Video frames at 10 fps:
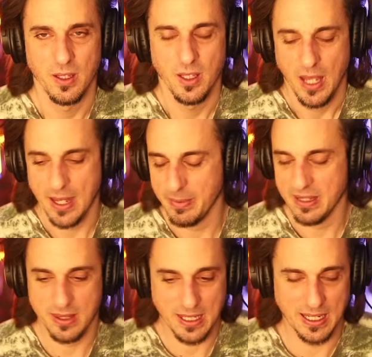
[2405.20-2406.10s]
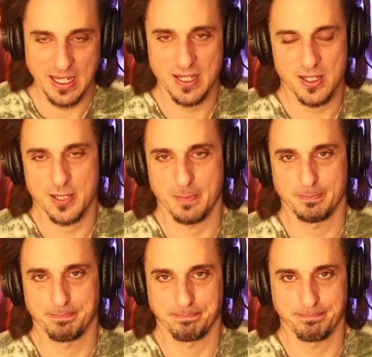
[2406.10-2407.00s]
And I mean, the thing is,
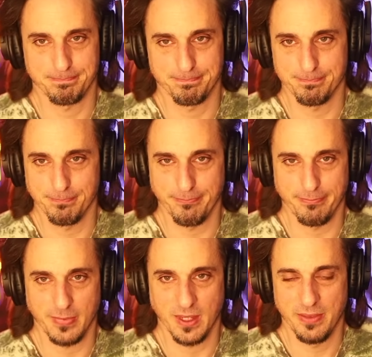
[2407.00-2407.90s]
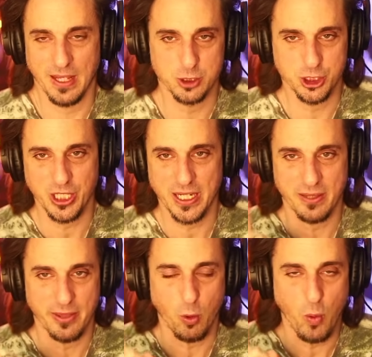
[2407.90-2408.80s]
they'll
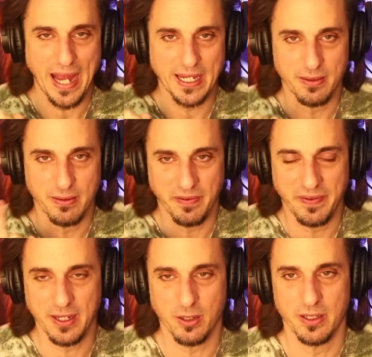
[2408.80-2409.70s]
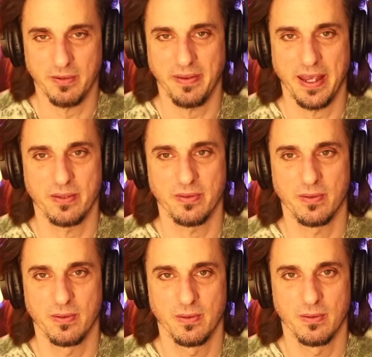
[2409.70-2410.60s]
wag their finger in your face,
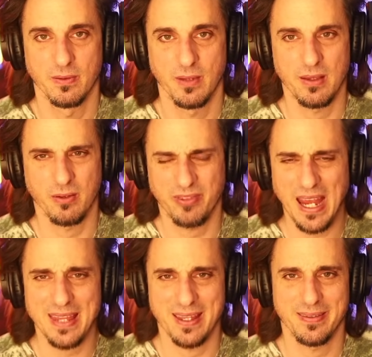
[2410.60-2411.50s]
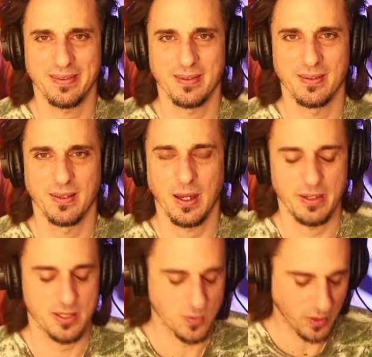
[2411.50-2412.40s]
and they'll say this. I mean,
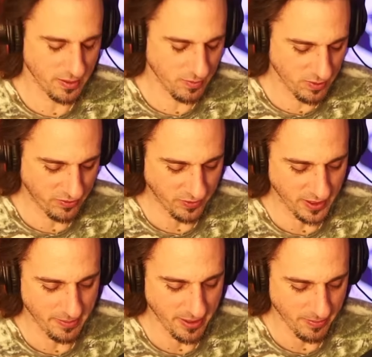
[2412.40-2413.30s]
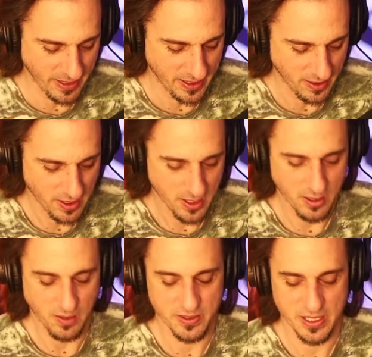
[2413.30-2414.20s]
this is what was funny about my
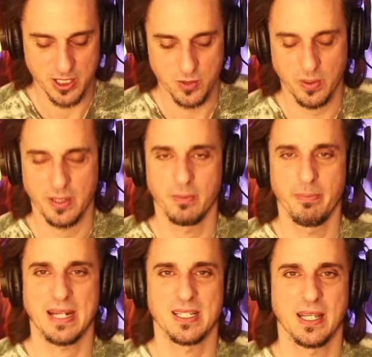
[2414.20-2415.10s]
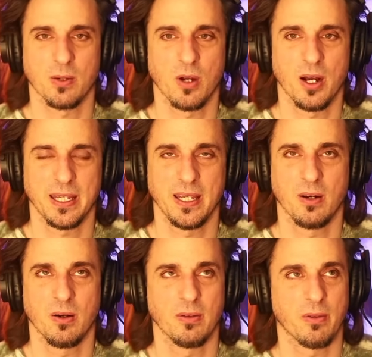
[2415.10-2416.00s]
conversation with Mexican Rocky
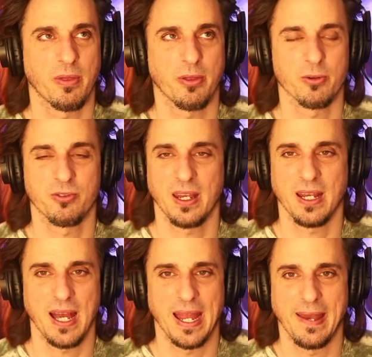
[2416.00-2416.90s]
on Thursday night.